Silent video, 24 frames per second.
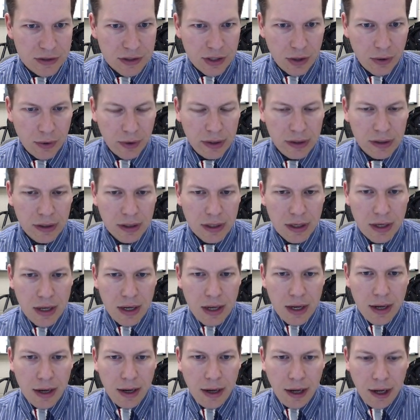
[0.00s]
going.
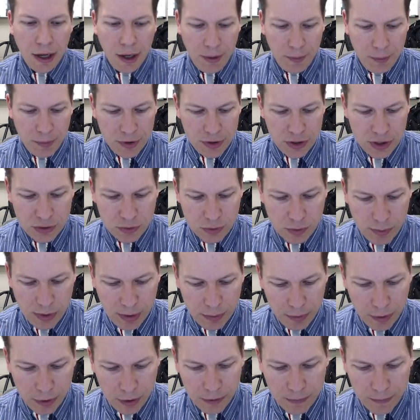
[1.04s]
Um, but just
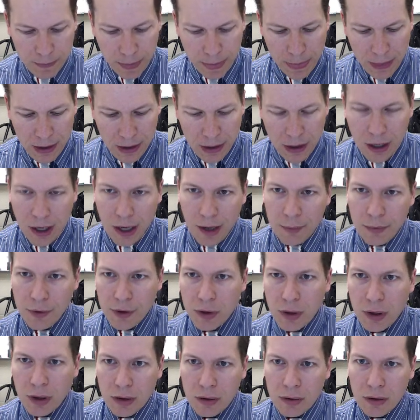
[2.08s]
remember, um,
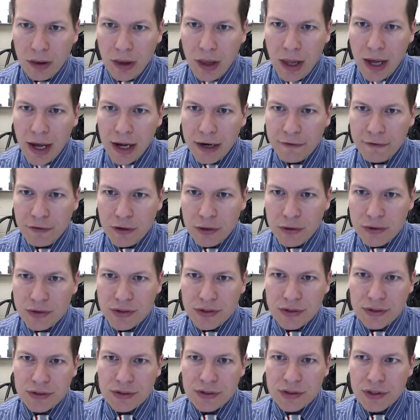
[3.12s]
there are a lot of
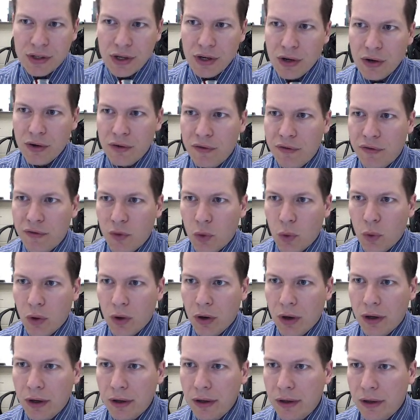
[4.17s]
uses
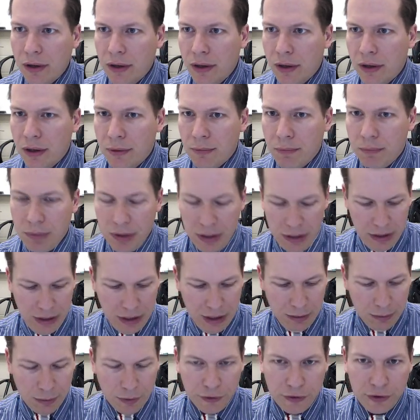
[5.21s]
for being
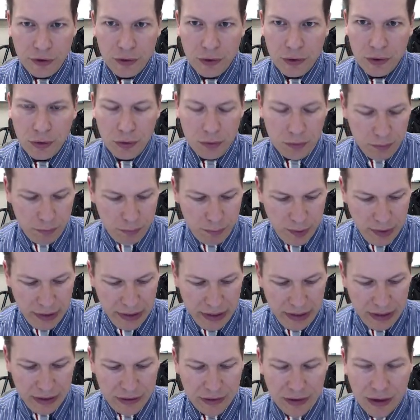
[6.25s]
able to
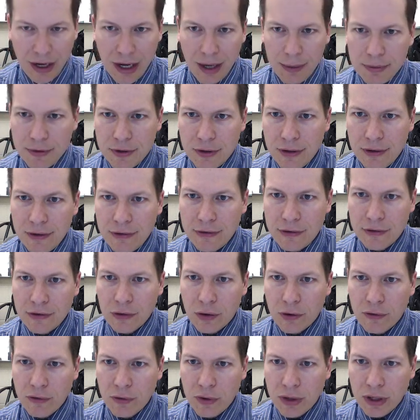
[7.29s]
blend options.
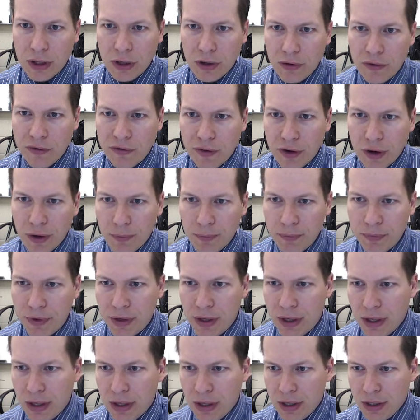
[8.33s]
So if we go from
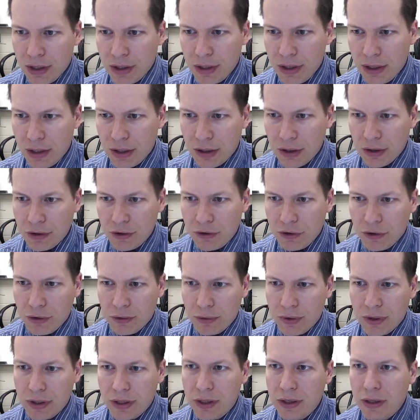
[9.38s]
here to
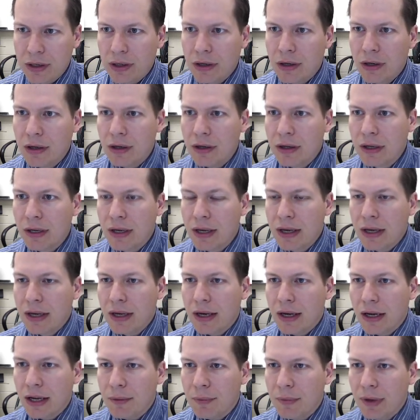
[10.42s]
here,
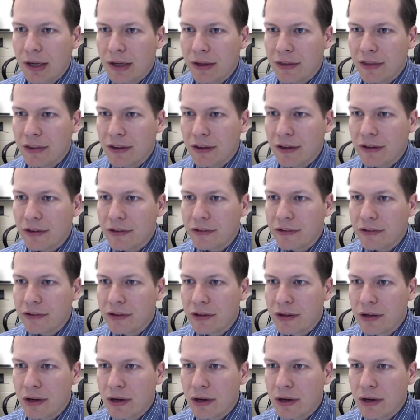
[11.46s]
and I make this